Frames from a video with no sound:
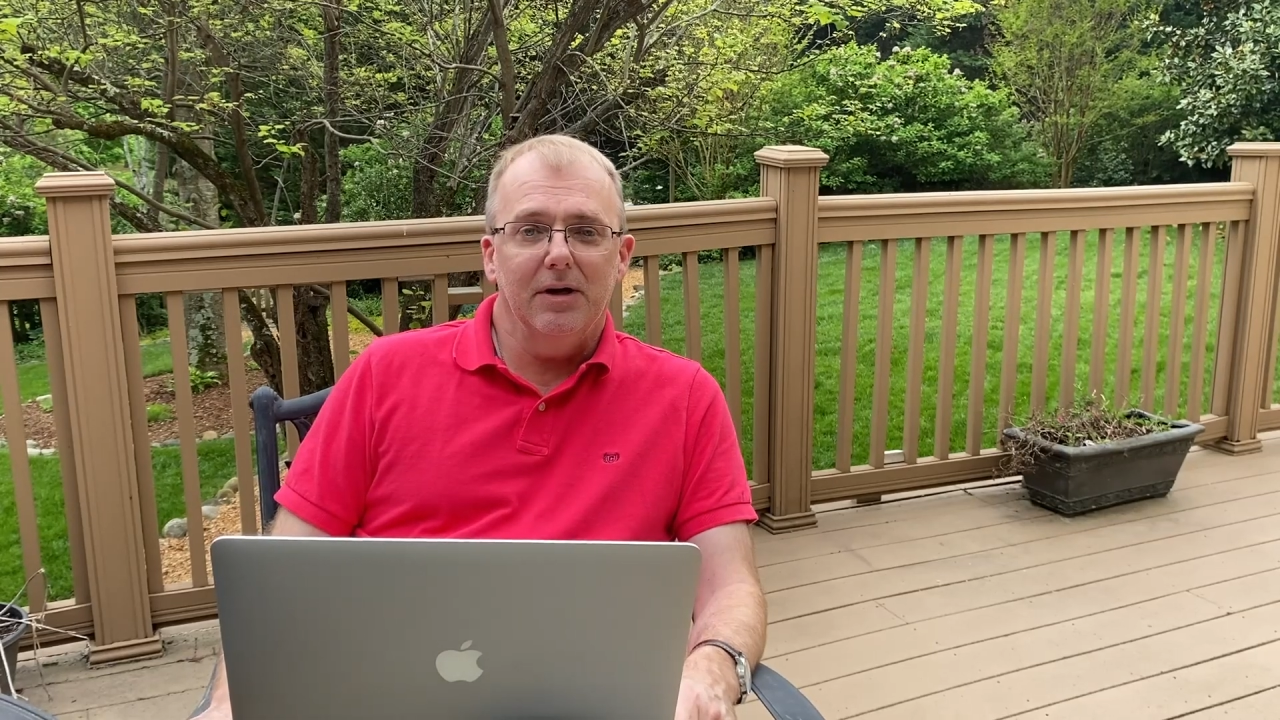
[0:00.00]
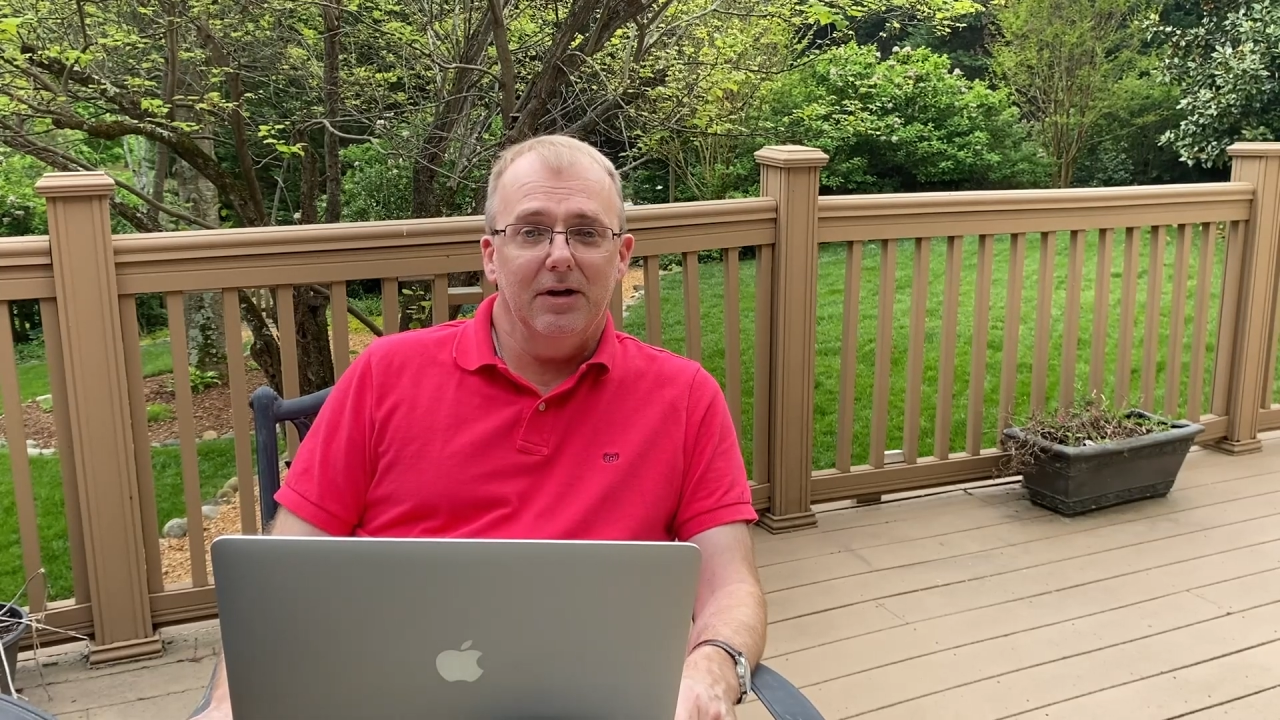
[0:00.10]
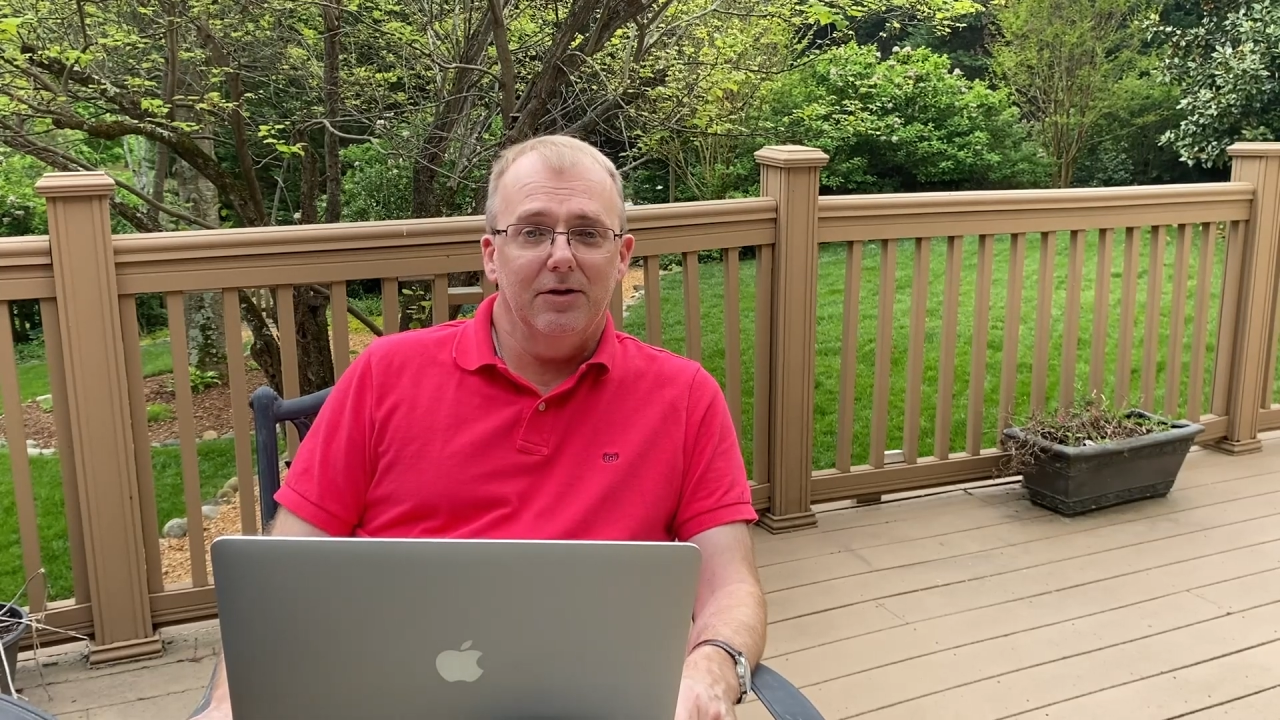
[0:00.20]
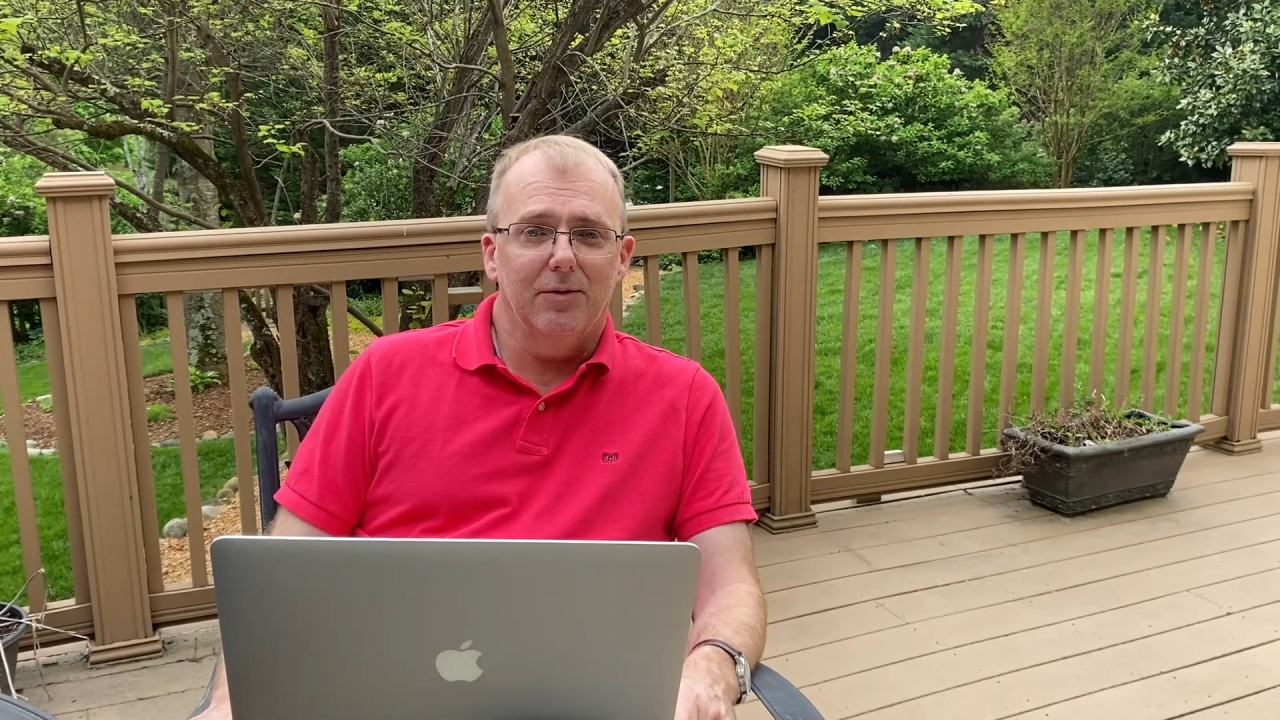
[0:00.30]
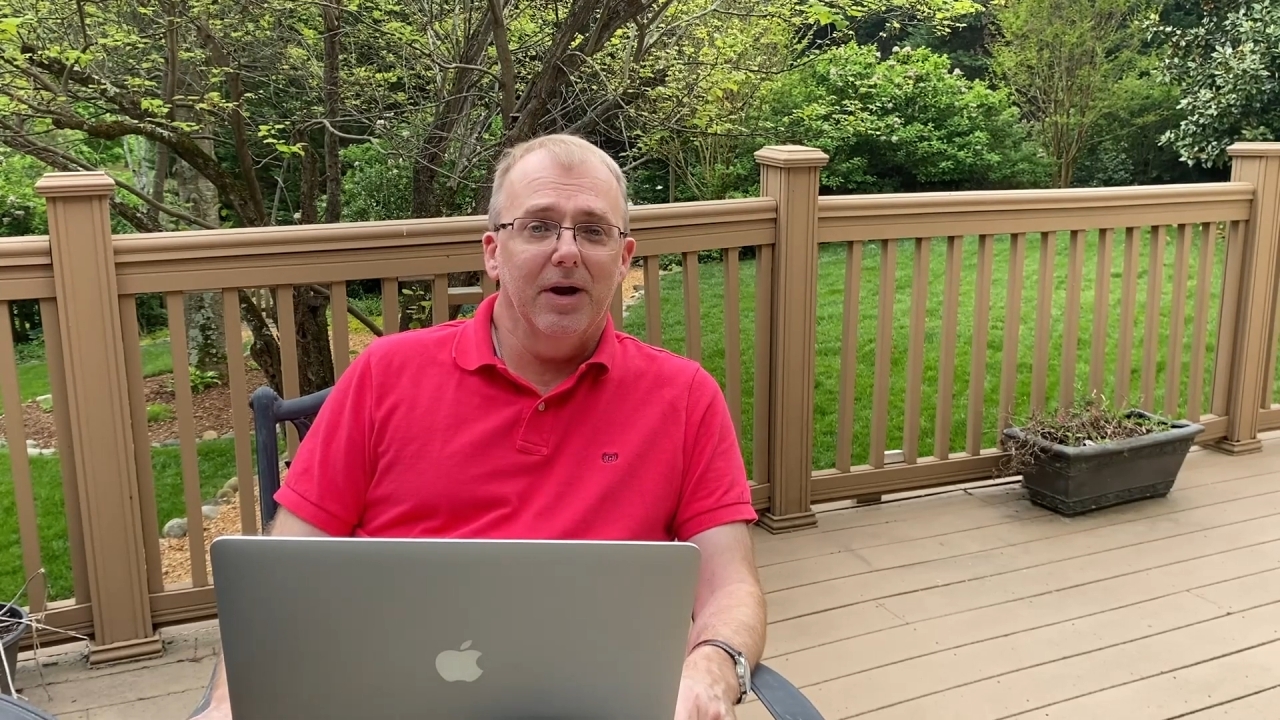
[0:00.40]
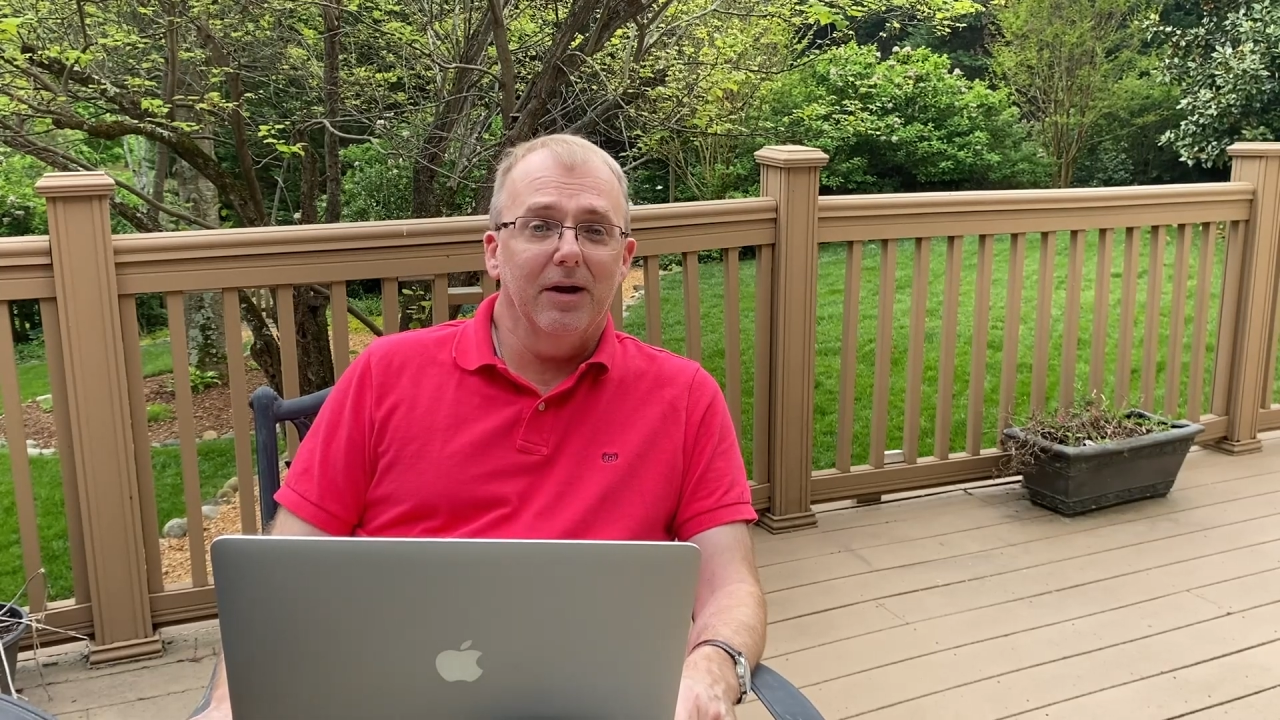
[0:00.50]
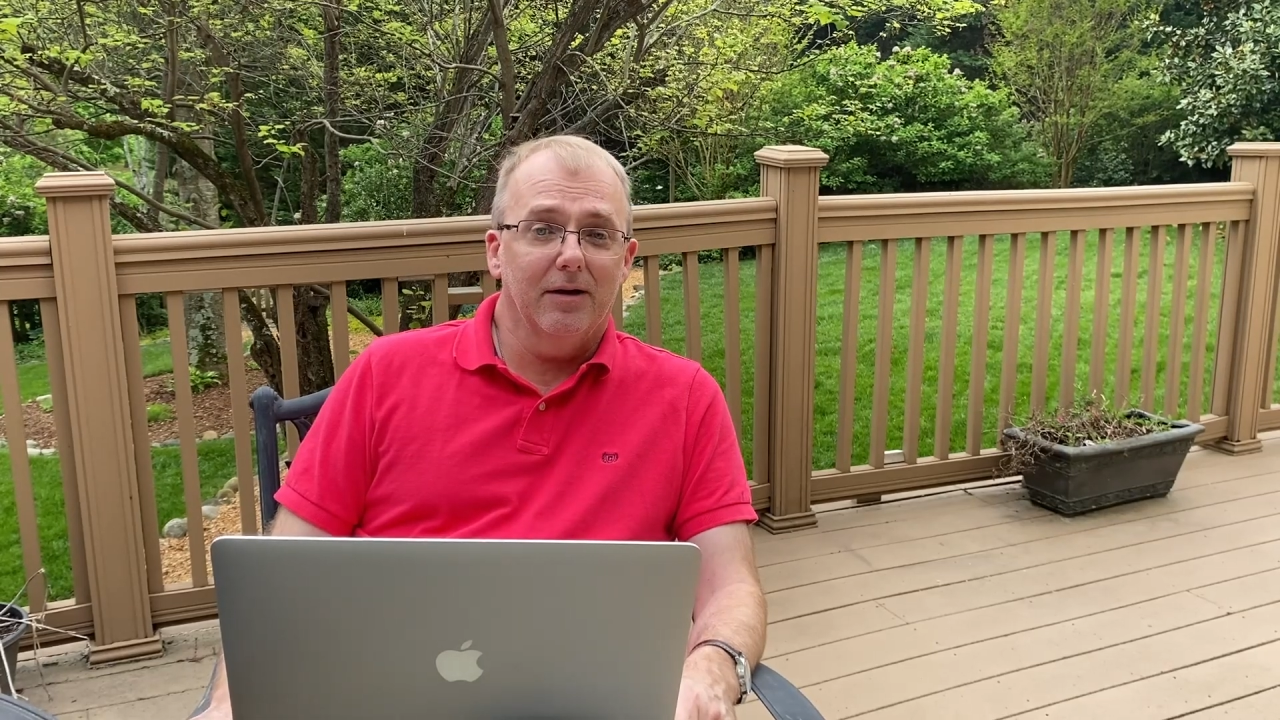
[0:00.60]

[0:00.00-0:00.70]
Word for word: a direct